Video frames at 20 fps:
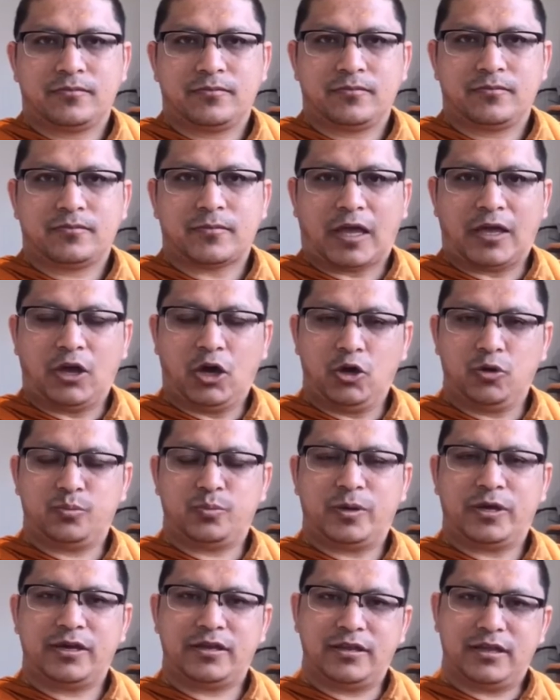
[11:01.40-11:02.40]
I hope
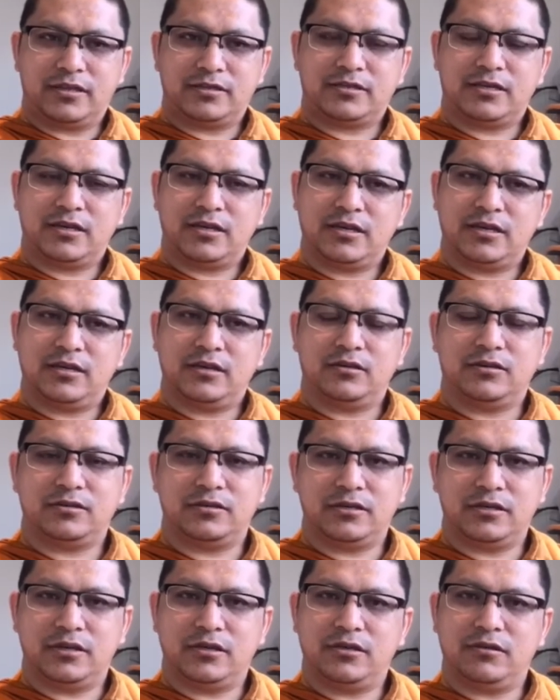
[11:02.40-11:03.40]
that
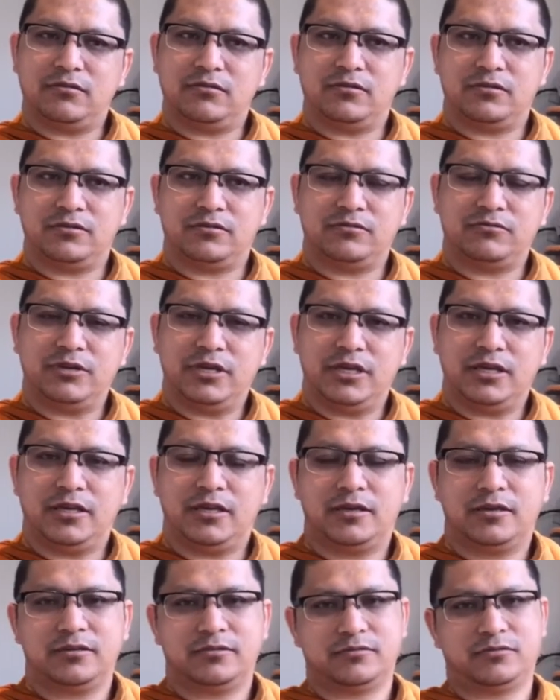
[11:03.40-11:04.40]

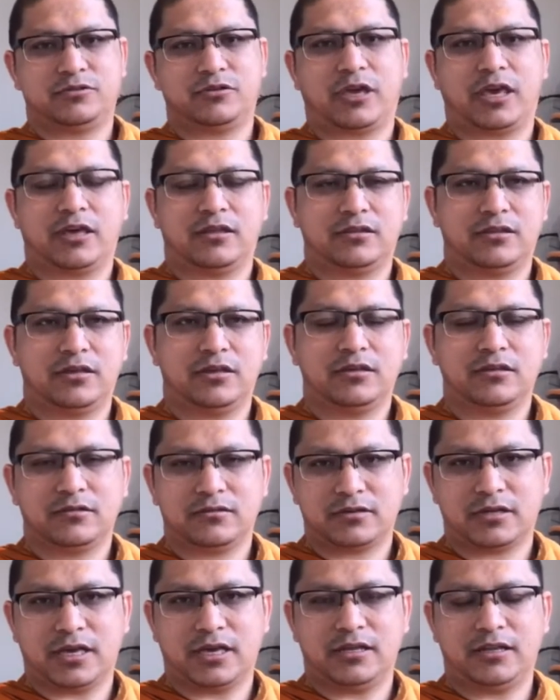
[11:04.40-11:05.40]
we
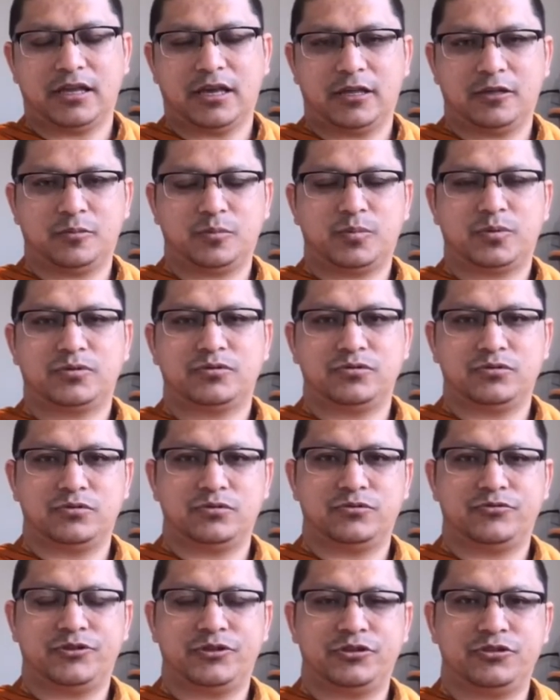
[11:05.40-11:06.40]
together can help
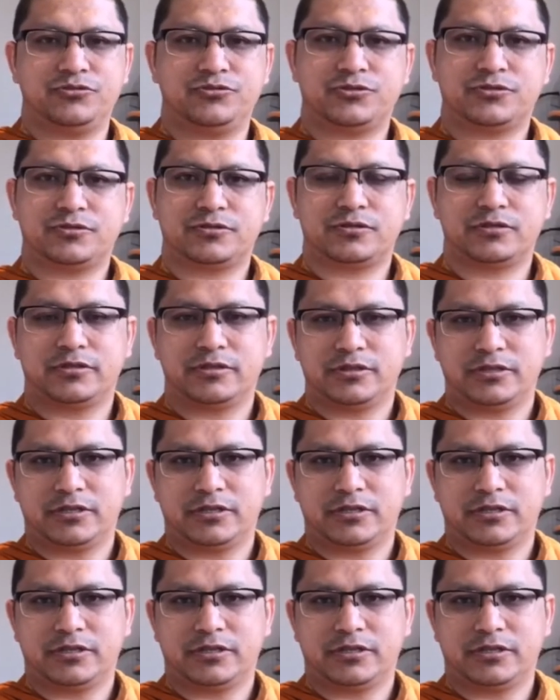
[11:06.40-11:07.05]
to reduce